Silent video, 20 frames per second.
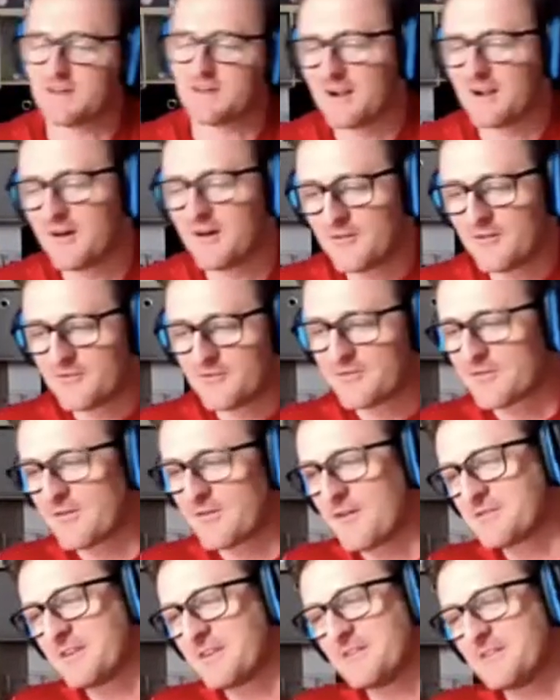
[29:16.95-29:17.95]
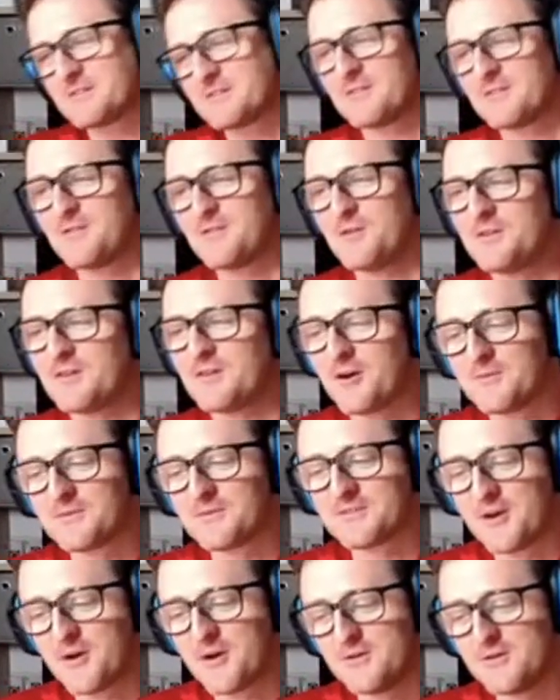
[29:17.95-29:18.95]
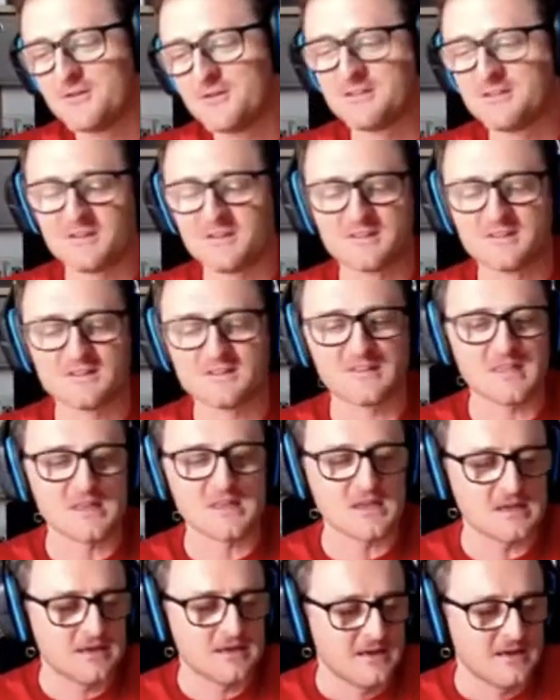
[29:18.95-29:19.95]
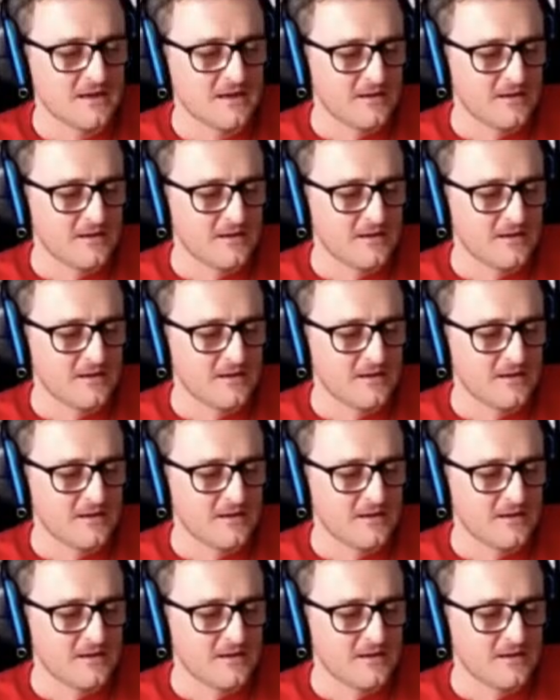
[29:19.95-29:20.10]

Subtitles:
and I've said this a few times, Doge is the